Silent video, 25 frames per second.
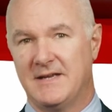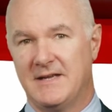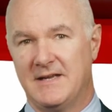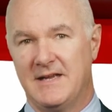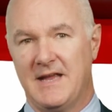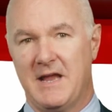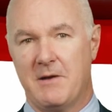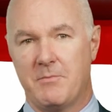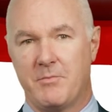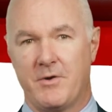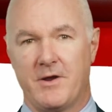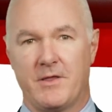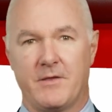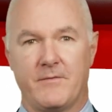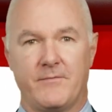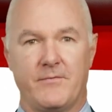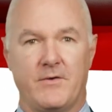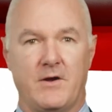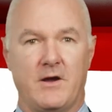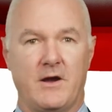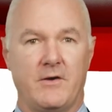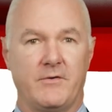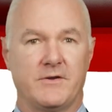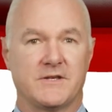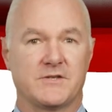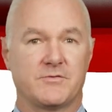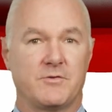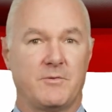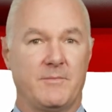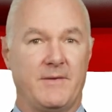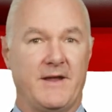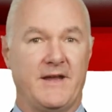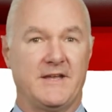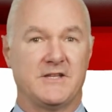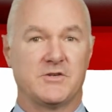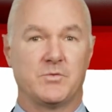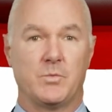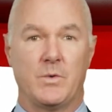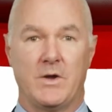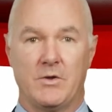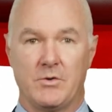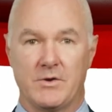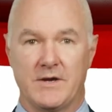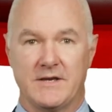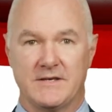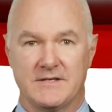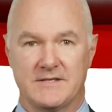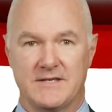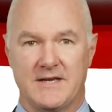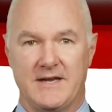and where the virus remains well
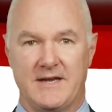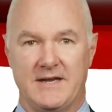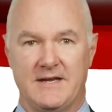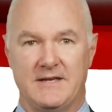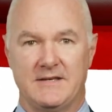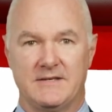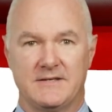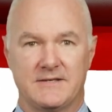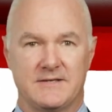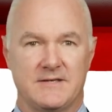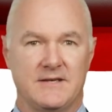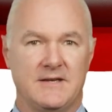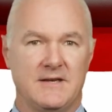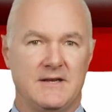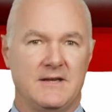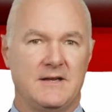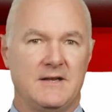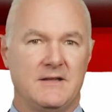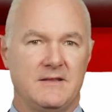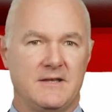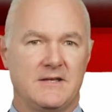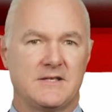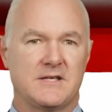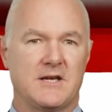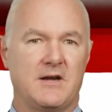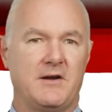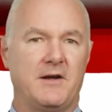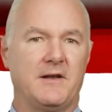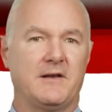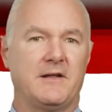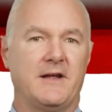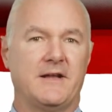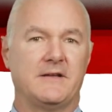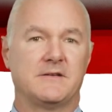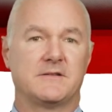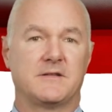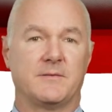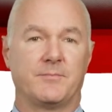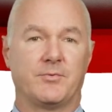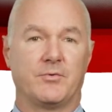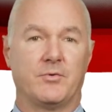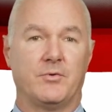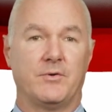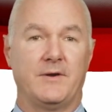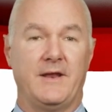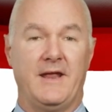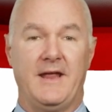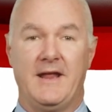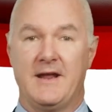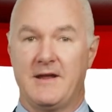contained. This highlights the
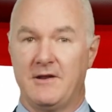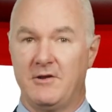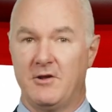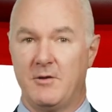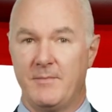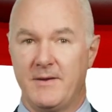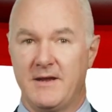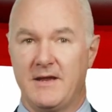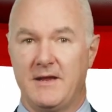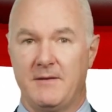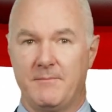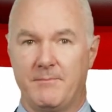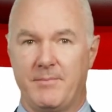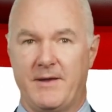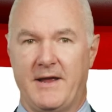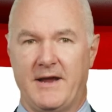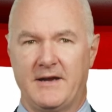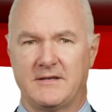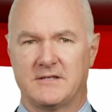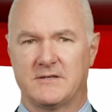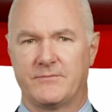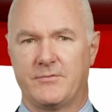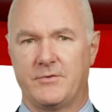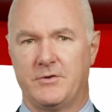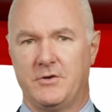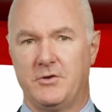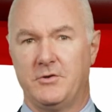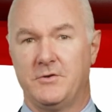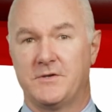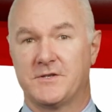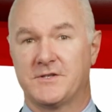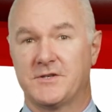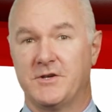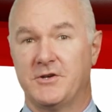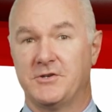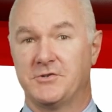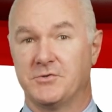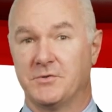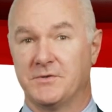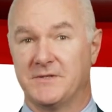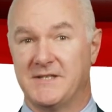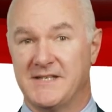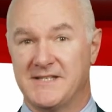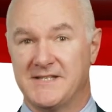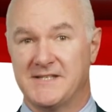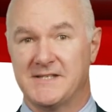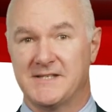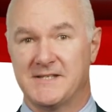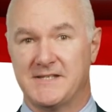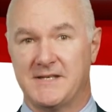broad economic impact of renewed social
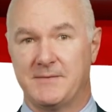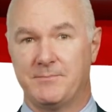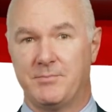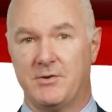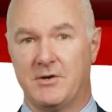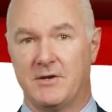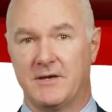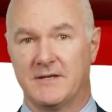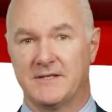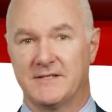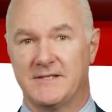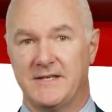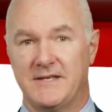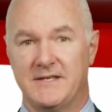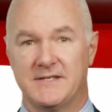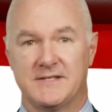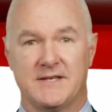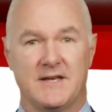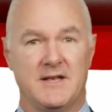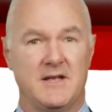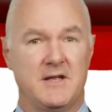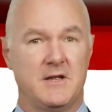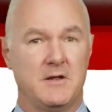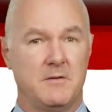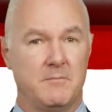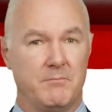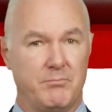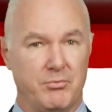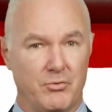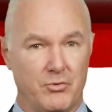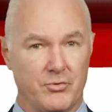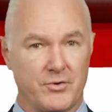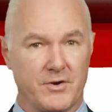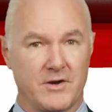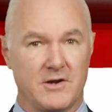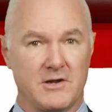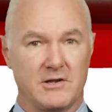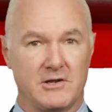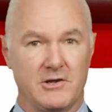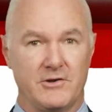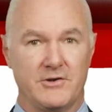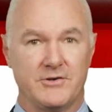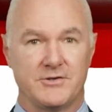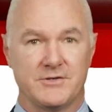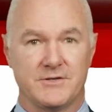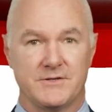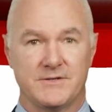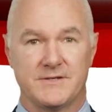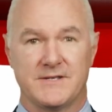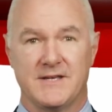distancing policies, border
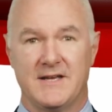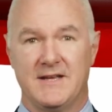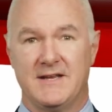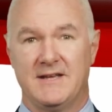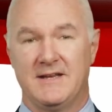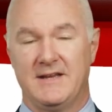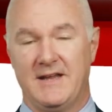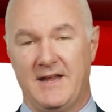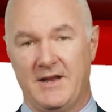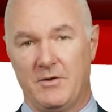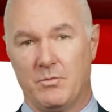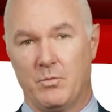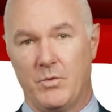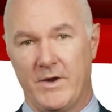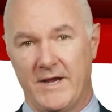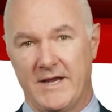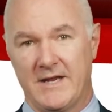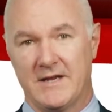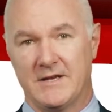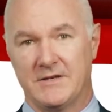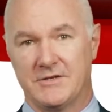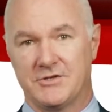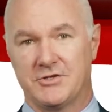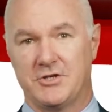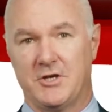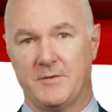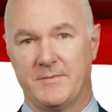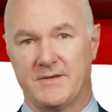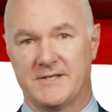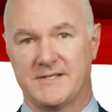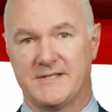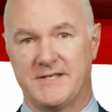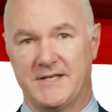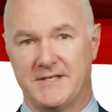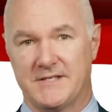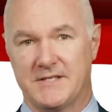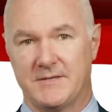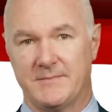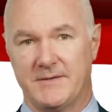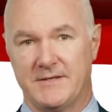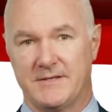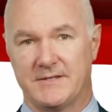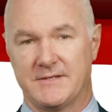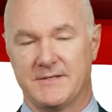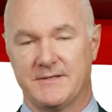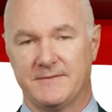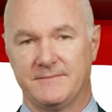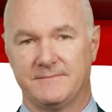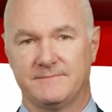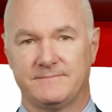closures, and weak consumer sentiment.